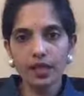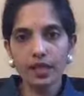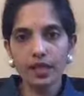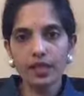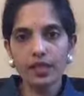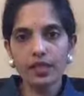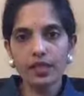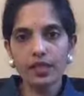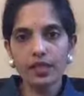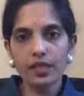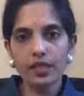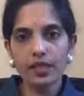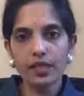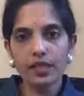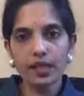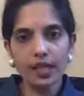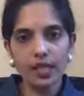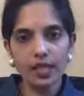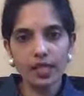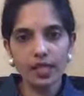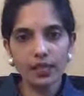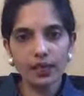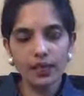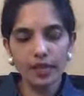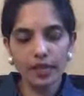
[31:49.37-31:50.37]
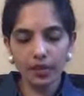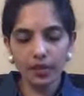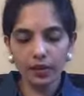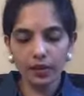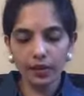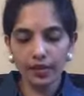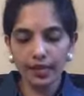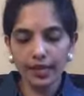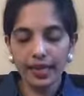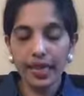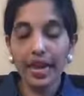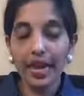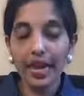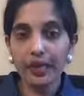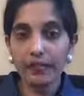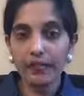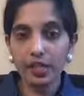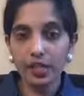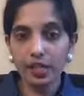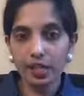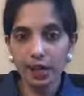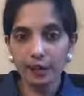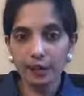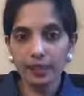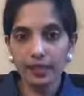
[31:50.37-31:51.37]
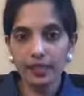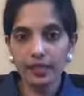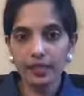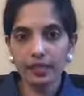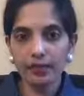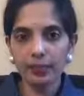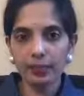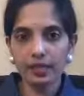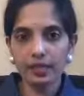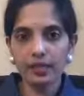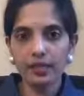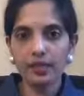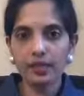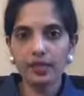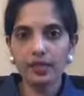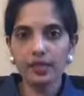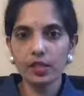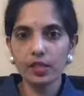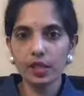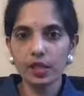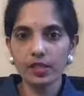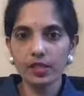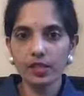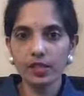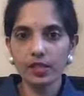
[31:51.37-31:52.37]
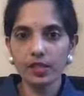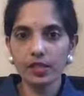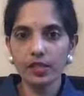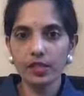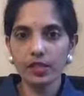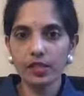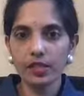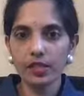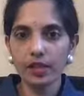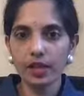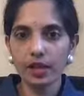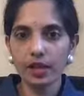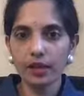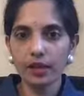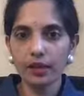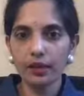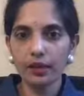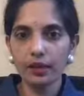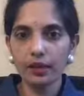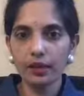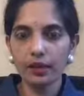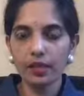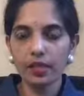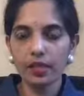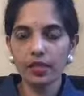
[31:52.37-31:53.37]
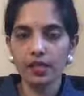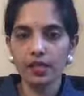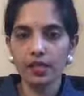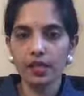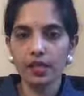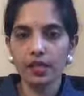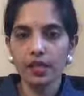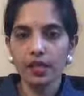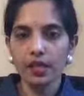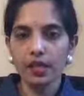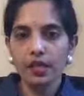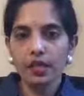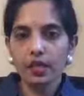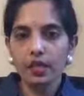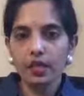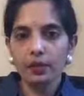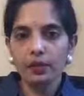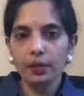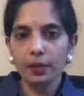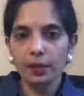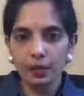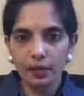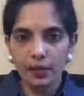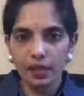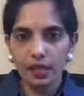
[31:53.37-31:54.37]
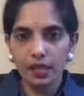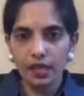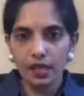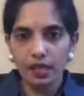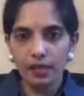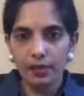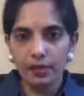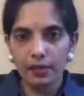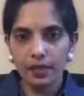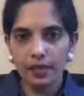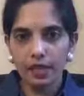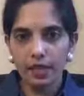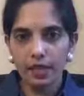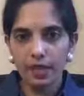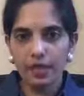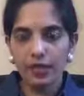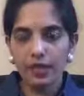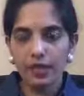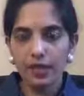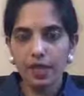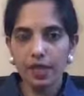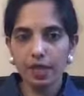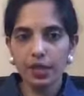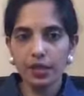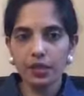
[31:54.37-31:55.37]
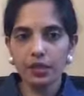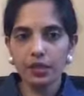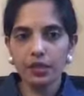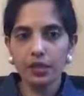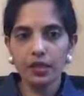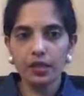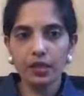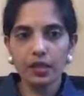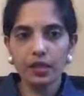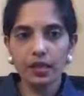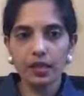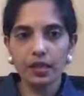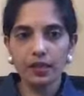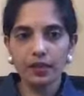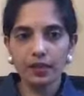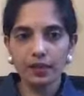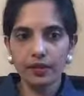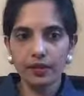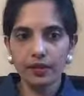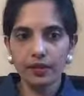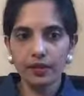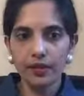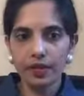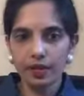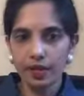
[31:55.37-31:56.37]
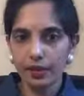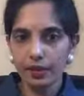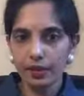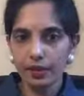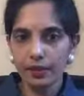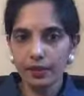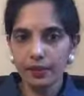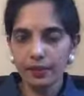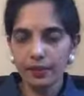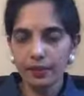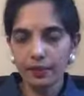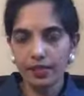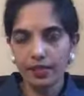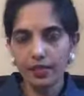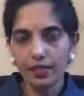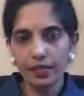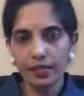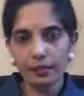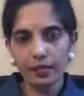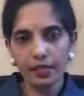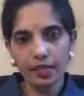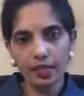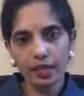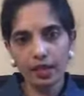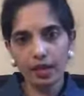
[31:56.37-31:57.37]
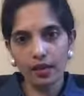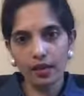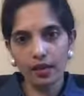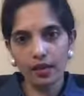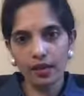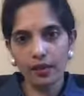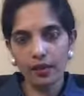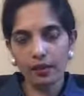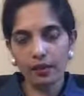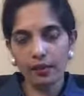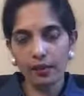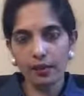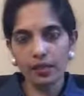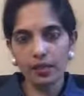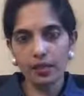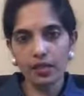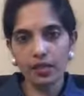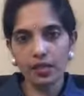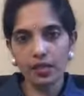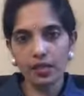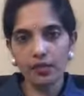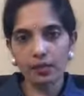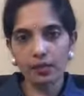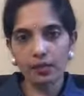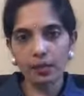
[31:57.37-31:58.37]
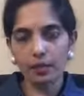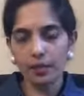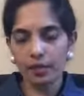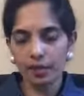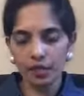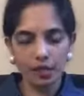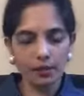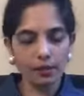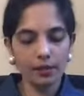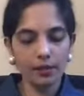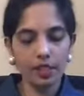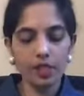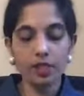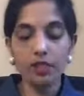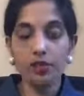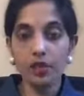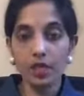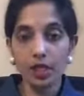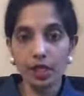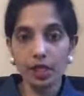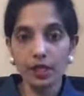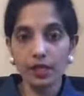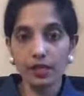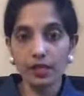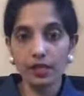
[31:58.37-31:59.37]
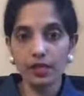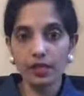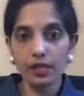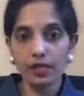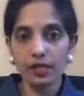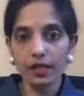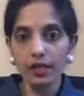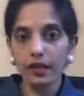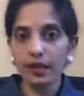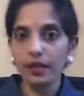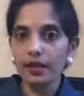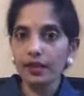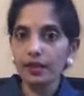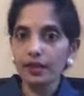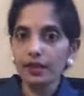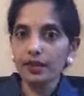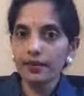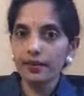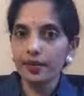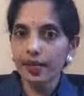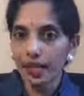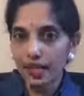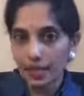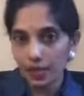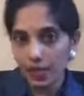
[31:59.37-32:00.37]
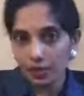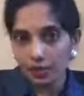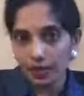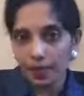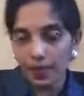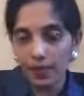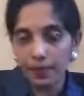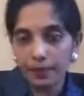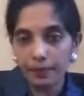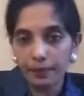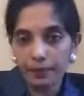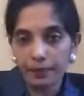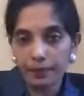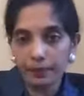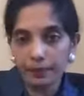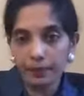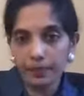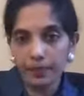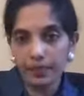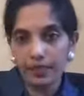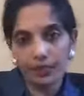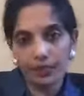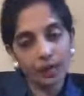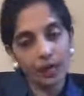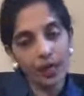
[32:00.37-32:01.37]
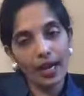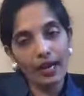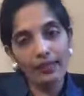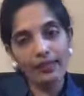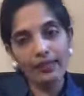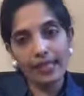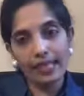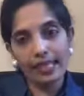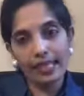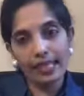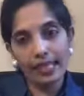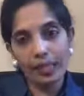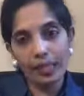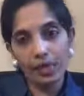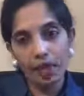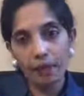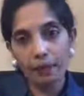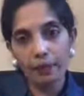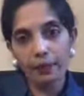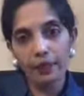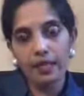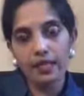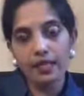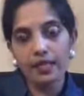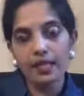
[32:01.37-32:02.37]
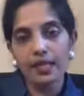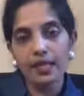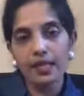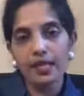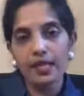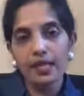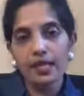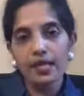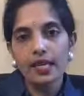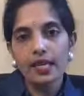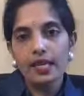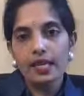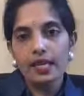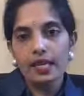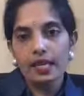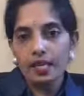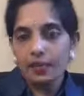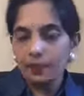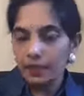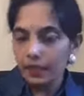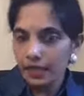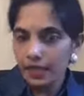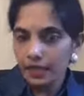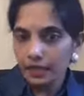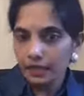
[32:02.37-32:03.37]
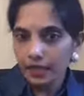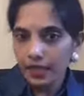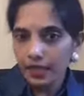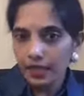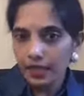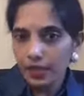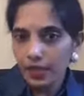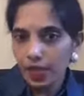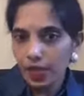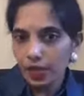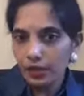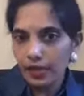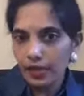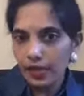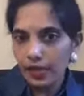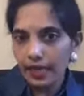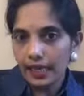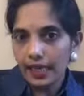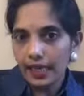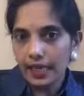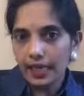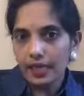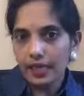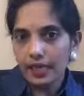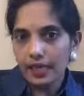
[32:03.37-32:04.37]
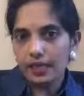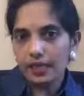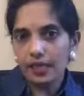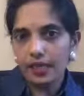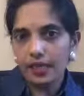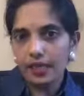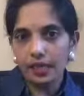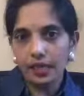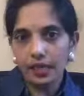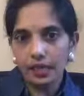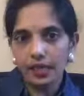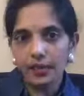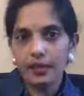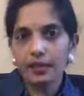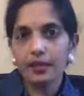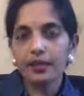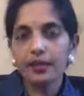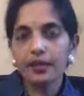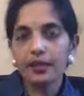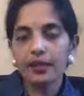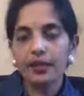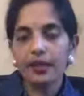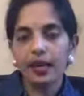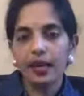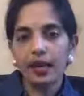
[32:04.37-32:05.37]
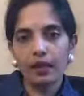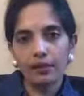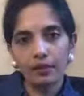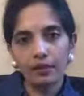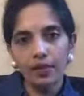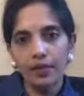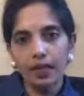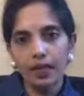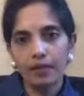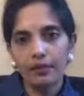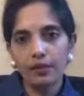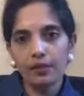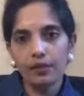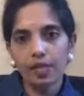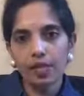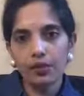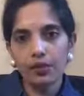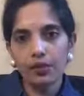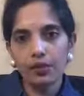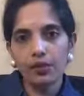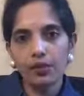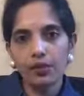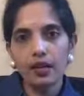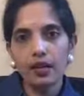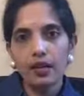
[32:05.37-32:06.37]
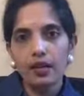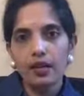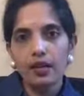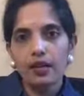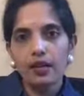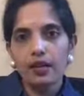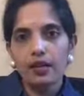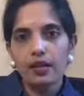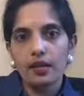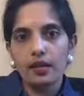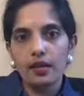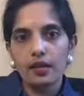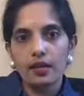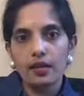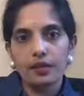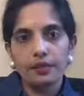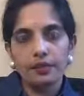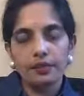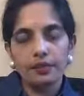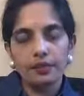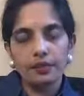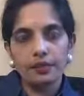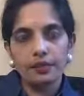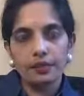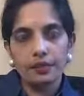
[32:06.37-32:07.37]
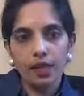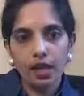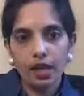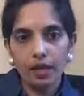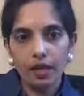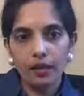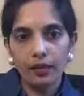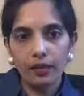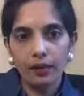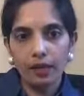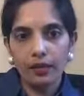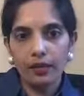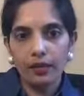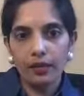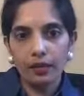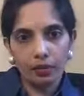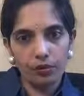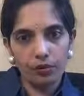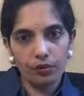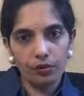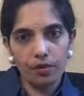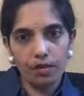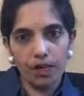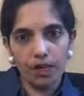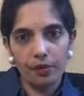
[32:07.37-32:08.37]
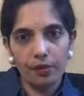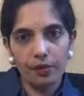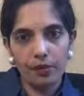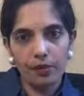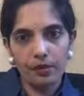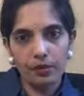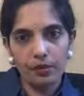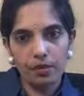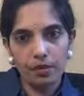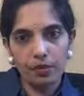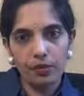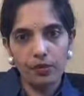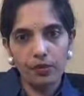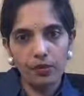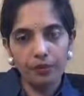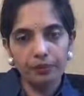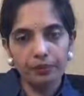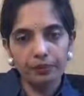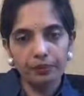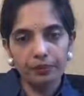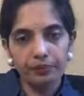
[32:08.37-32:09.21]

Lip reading: And next week, I already have a topic someone suggested to talk about puberty, menstruation, etc. So I'll be talking about puberty, menstruation, etc. Next week. But if you have any topics specific that you like to hear, I'll be happy to talk about those topics as well.